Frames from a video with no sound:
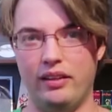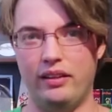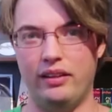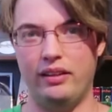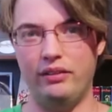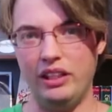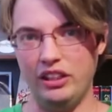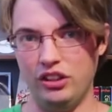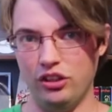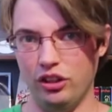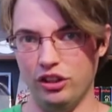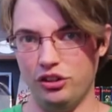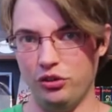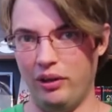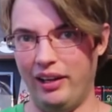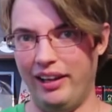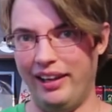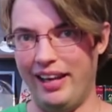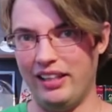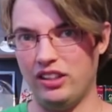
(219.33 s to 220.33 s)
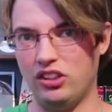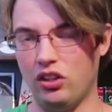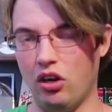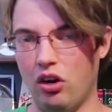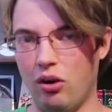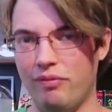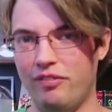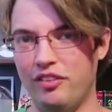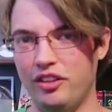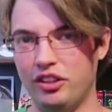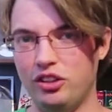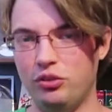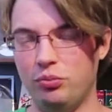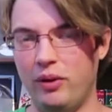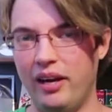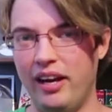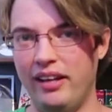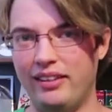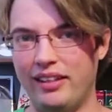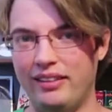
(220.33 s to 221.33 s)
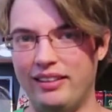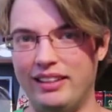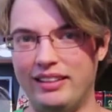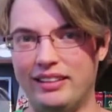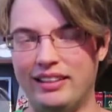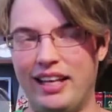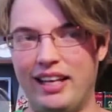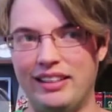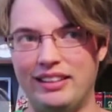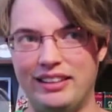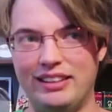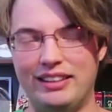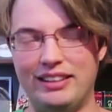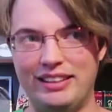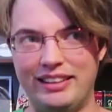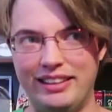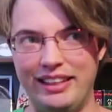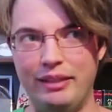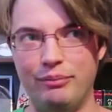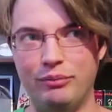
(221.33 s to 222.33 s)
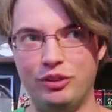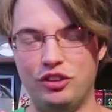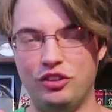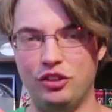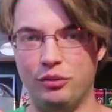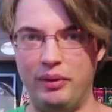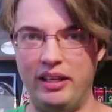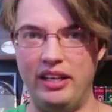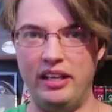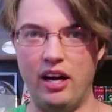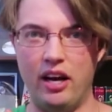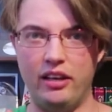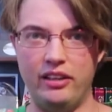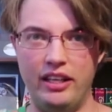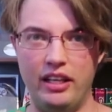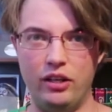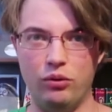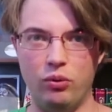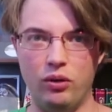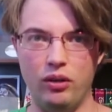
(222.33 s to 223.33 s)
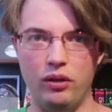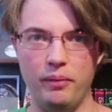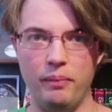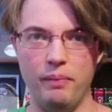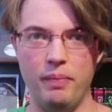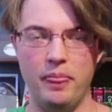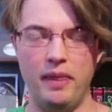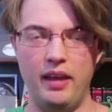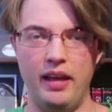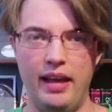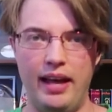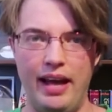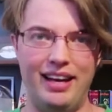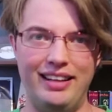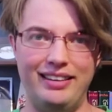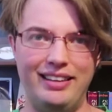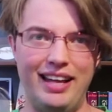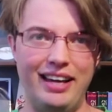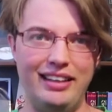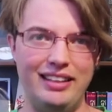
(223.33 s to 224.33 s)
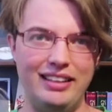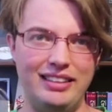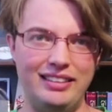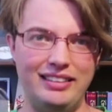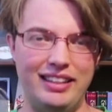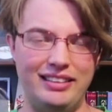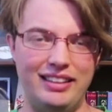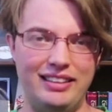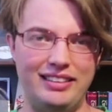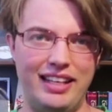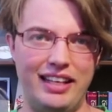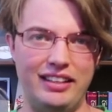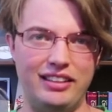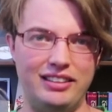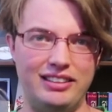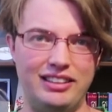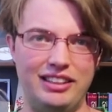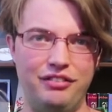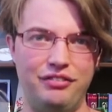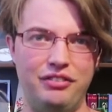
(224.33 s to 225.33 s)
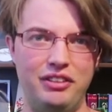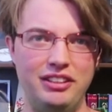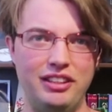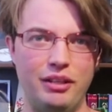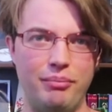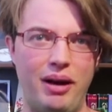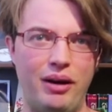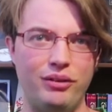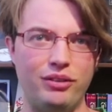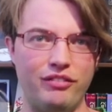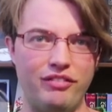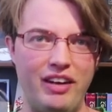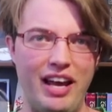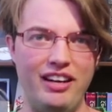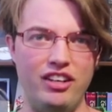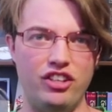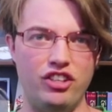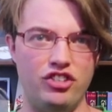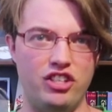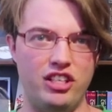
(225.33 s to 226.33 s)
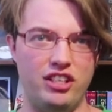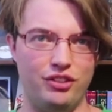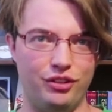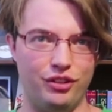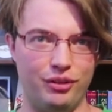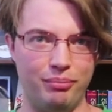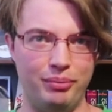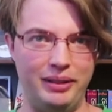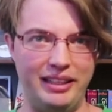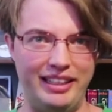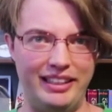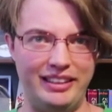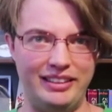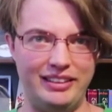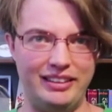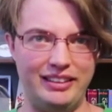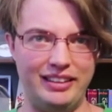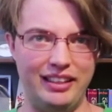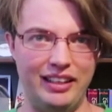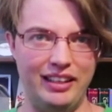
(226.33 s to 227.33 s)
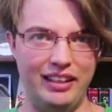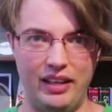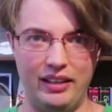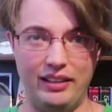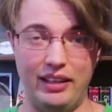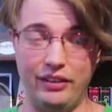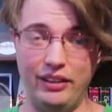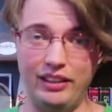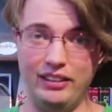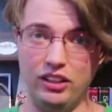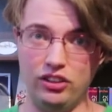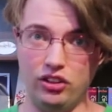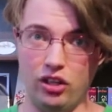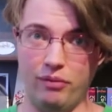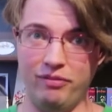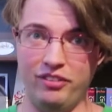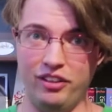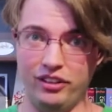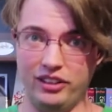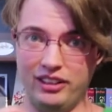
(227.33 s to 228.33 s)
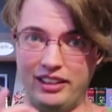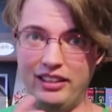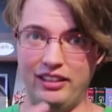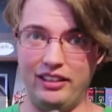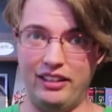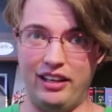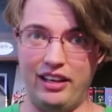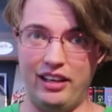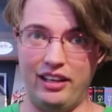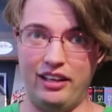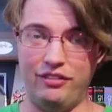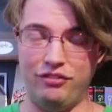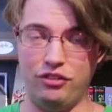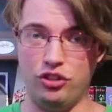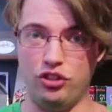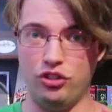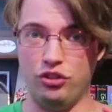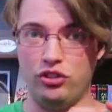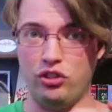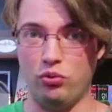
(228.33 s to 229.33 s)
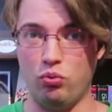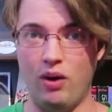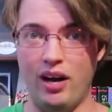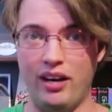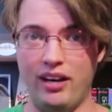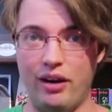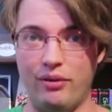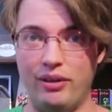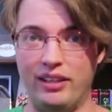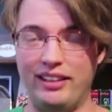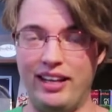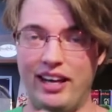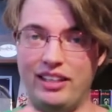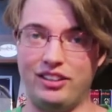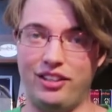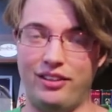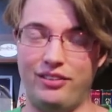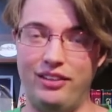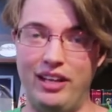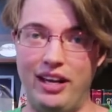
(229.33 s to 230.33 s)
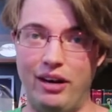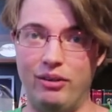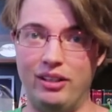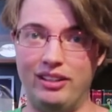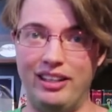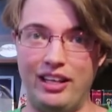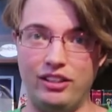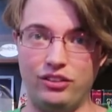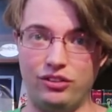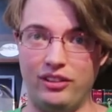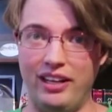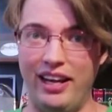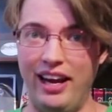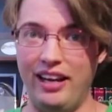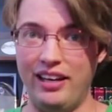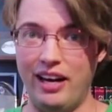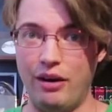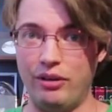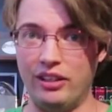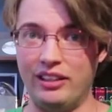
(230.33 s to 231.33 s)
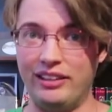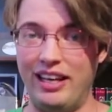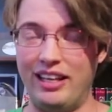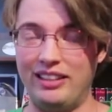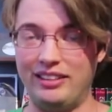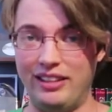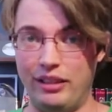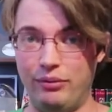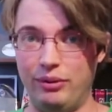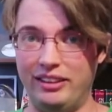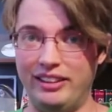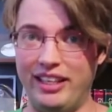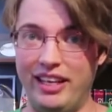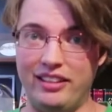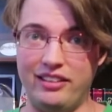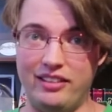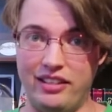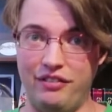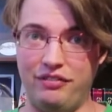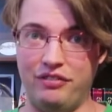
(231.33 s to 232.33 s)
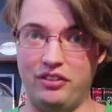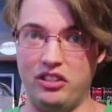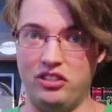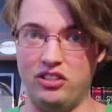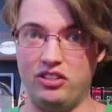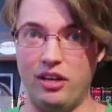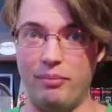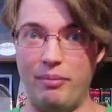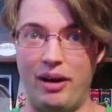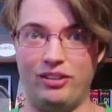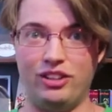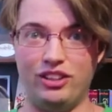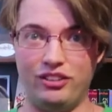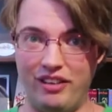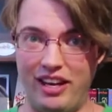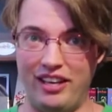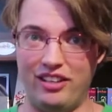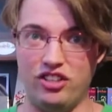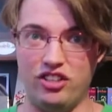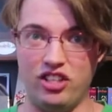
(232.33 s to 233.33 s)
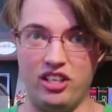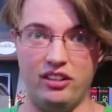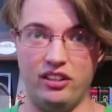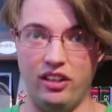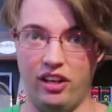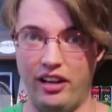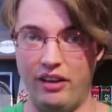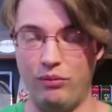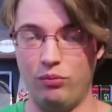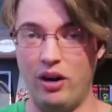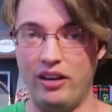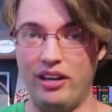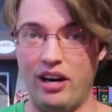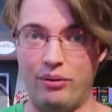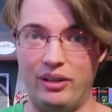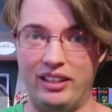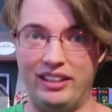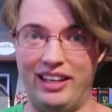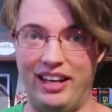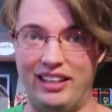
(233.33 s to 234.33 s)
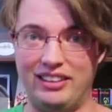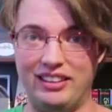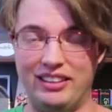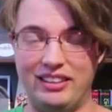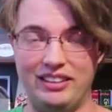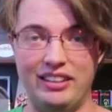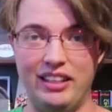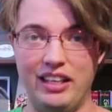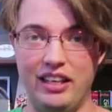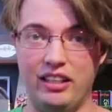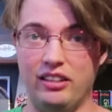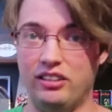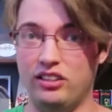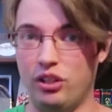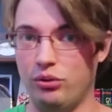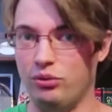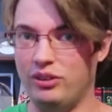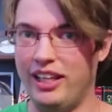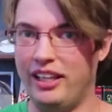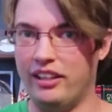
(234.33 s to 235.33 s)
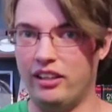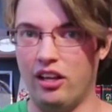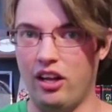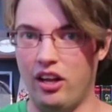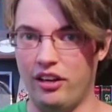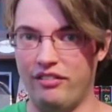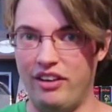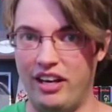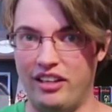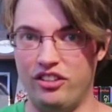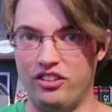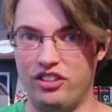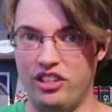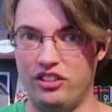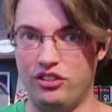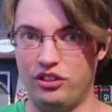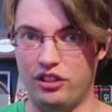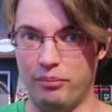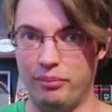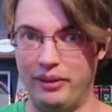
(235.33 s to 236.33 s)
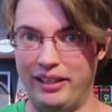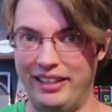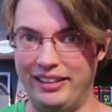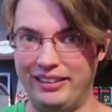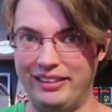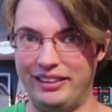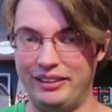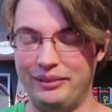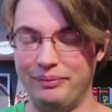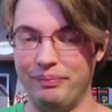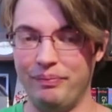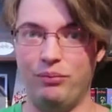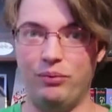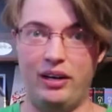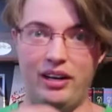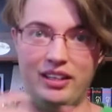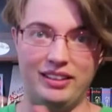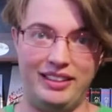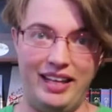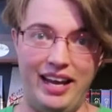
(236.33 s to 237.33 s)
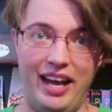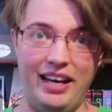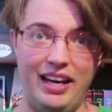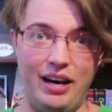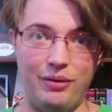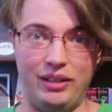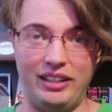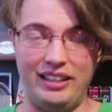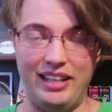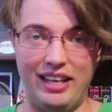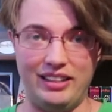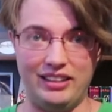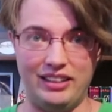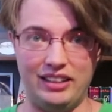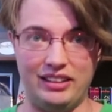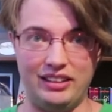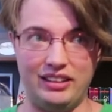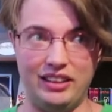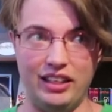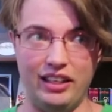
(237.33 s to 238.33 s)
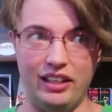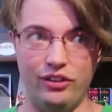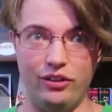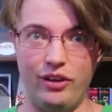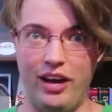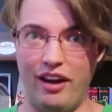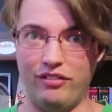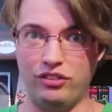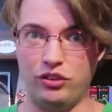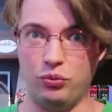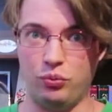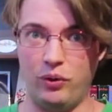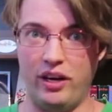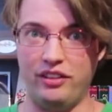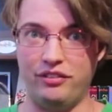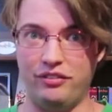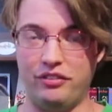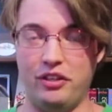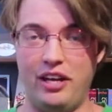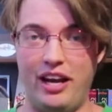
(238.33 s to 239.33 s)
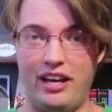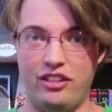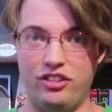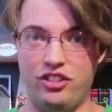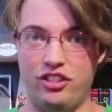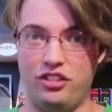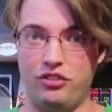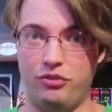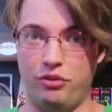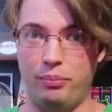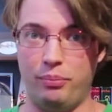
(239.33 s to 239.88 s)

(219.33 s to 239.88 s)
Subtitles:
There is also a less obvious way that these classes seems to be unequal, and that is that they take a different amount of energy to complete. Now this is obvious in that if you choose a 1-hour class, a 3-hour class, or an 8-hour class, they will take different amounts of energy. The 1-hour classes don't take a lot of energy to complete, whereas the 8-hour classes, you have to wait for your energy to